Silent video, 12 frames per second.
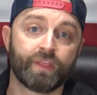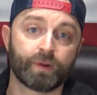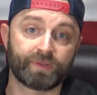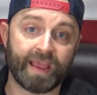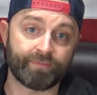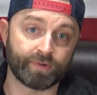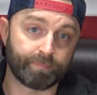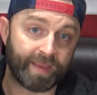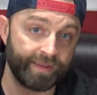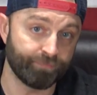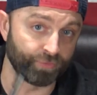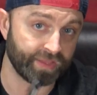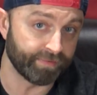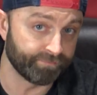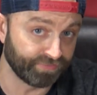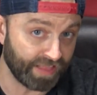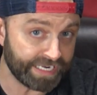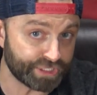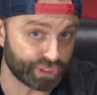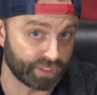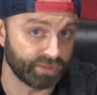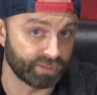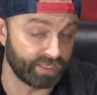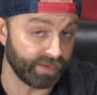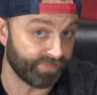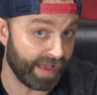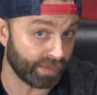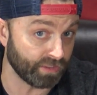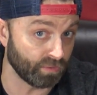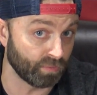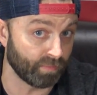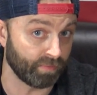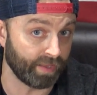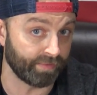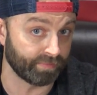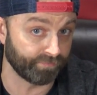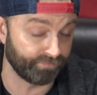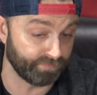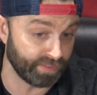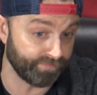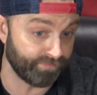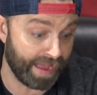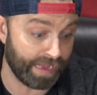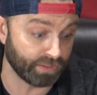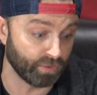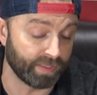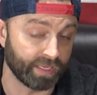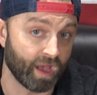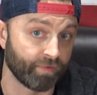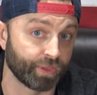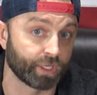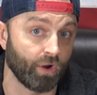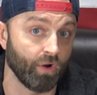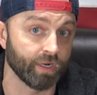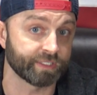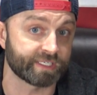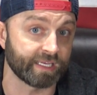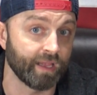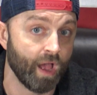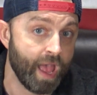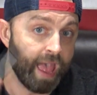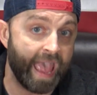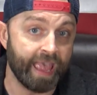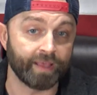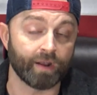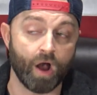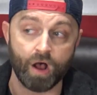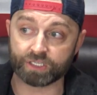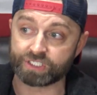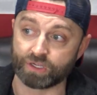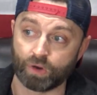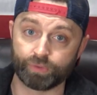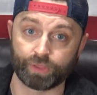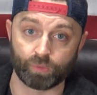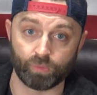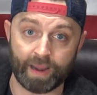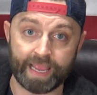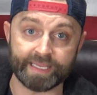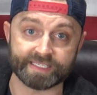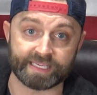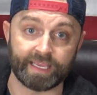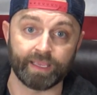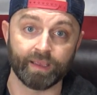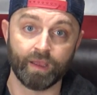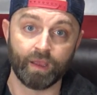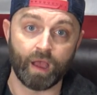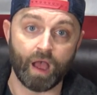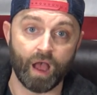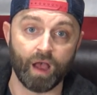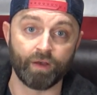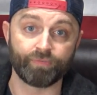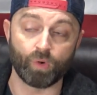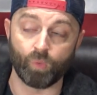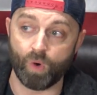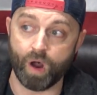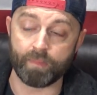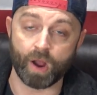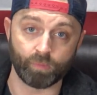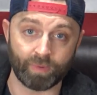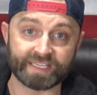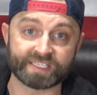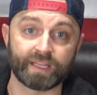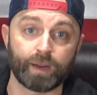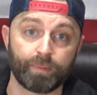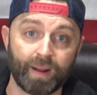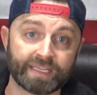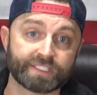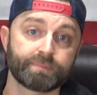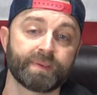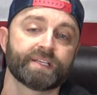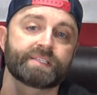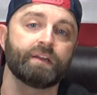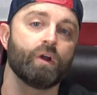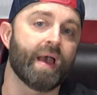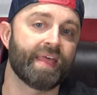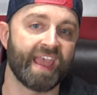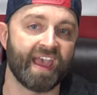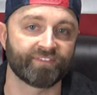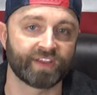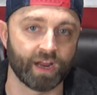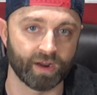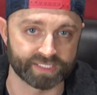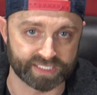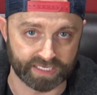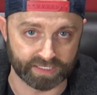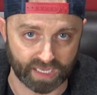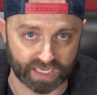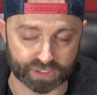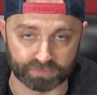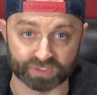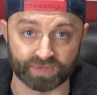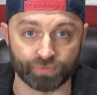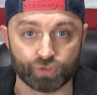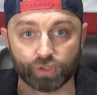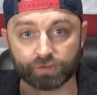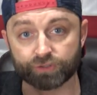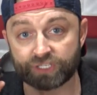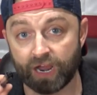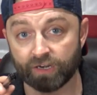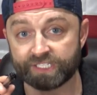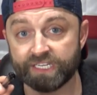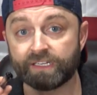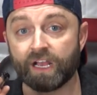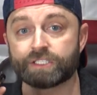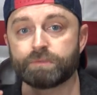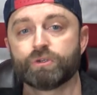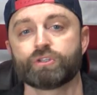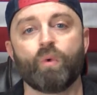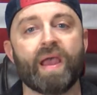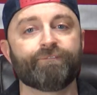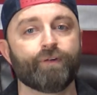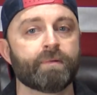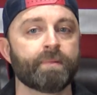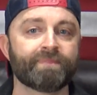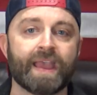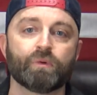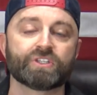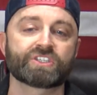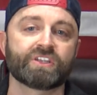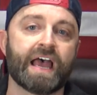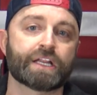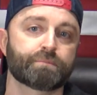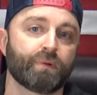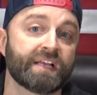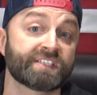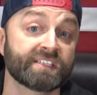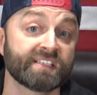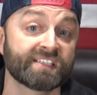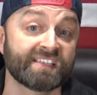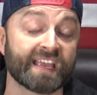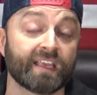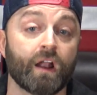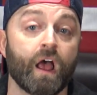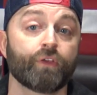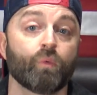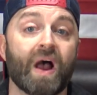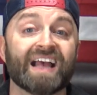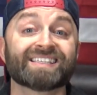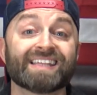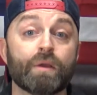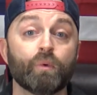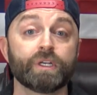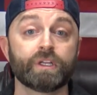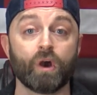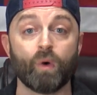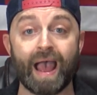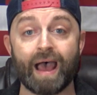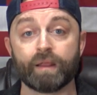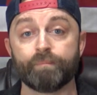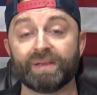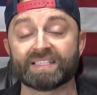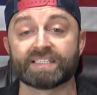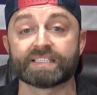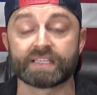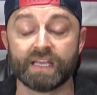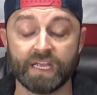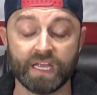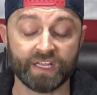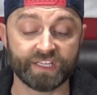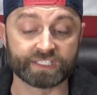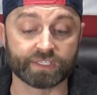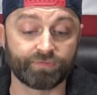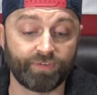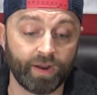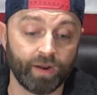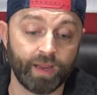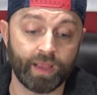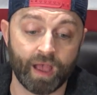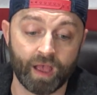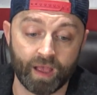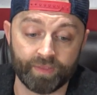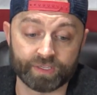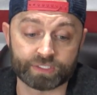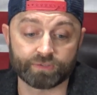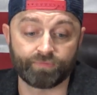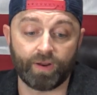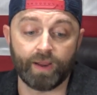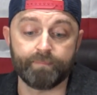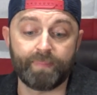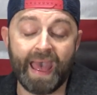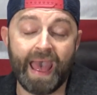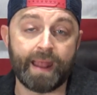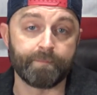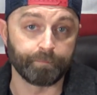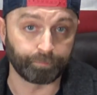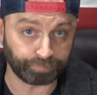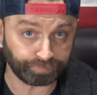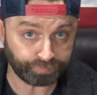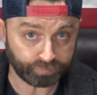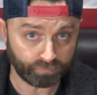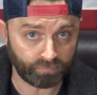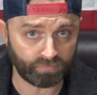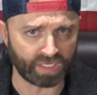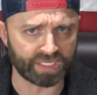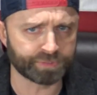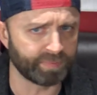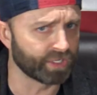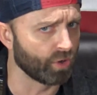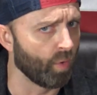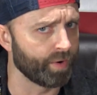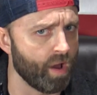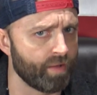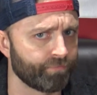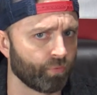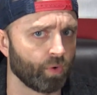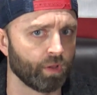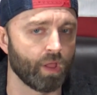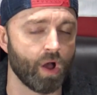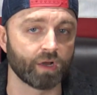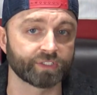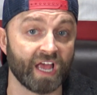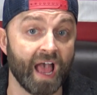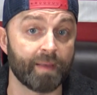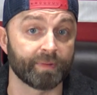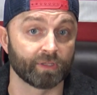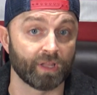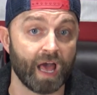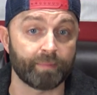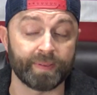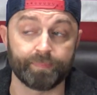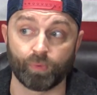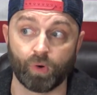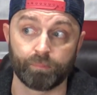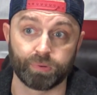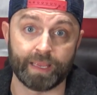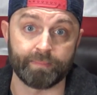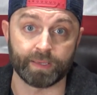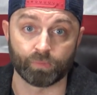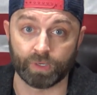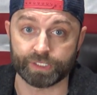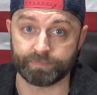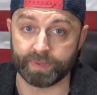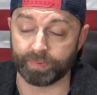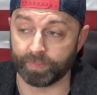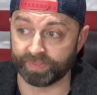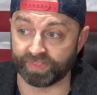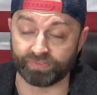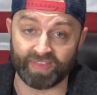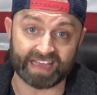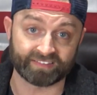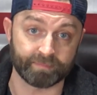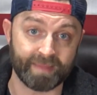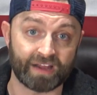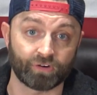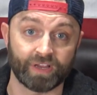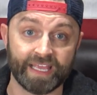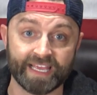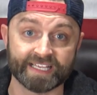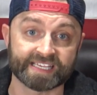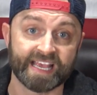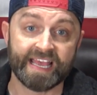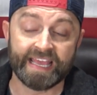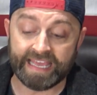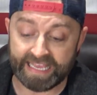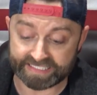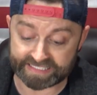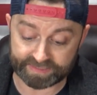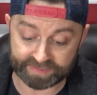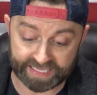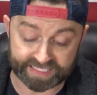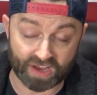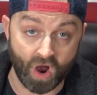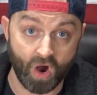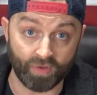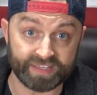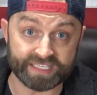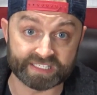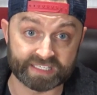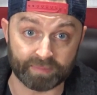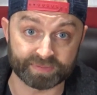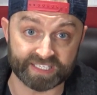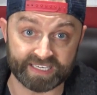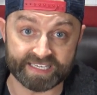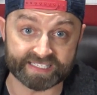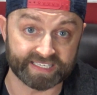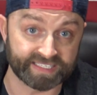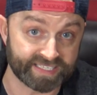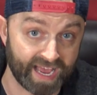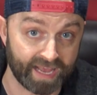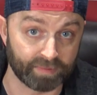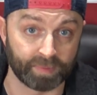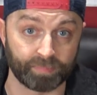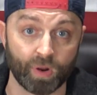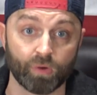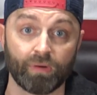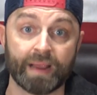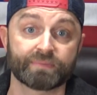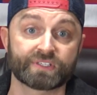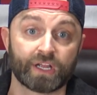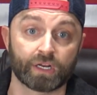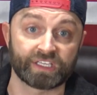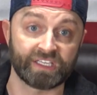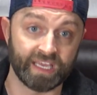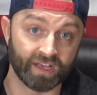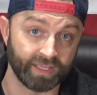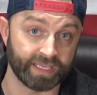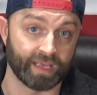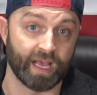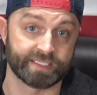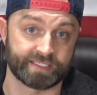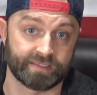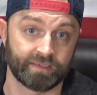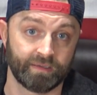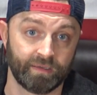they're having to pay for the inflation, the devaluing of the currency, and also the raising of Walmart raising their prices because they know how they have guaranteed customers. If you took those guaranteed customers away from them, they would slash prices in a second. Otherwise, they would go out of business. This is very bad. It's been going on for a long time, and a lot of people are blaming rich people, but the fact of the matter is, it's all these subsidies and entitlement programs. They're killing us.